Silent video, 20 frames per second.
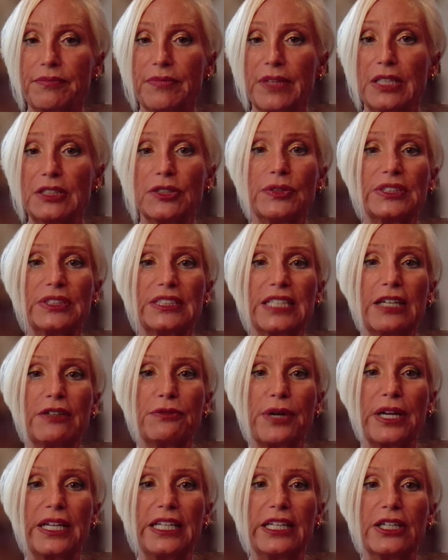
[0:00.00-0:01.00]
So instead of
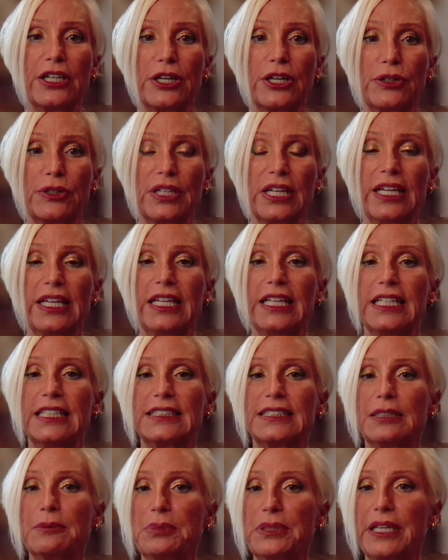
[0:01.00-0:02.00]
writing code, it's
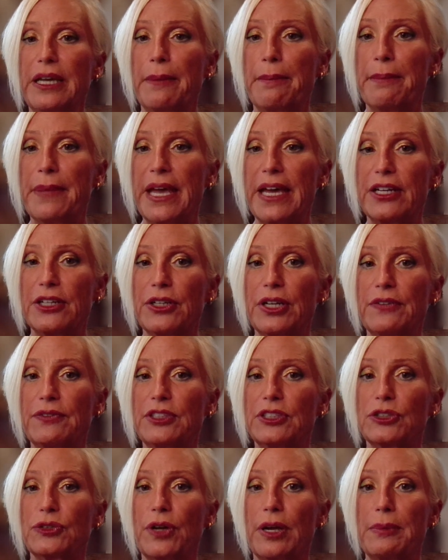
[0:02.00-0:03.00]
simply a matter of
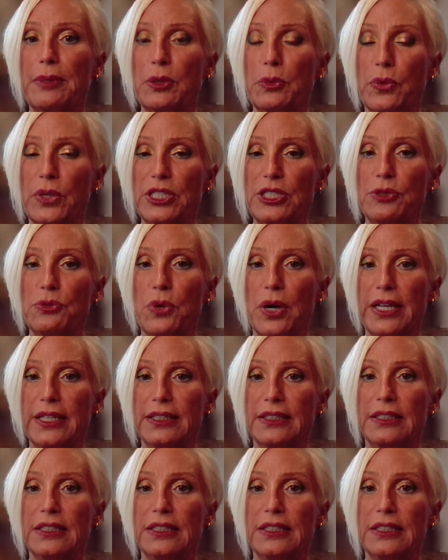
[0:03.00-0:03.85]
describing what you want